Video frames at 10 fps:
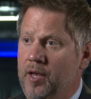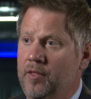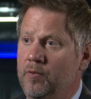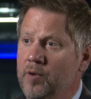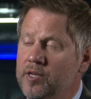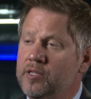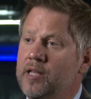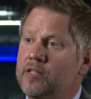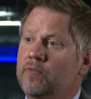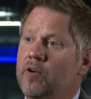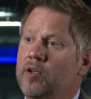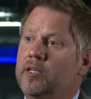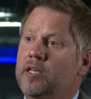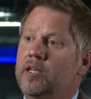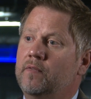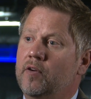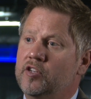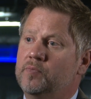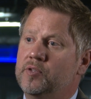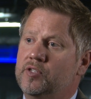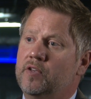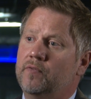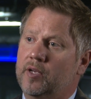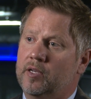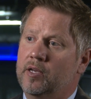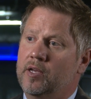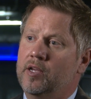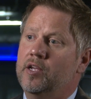And the reason that's very key and very specific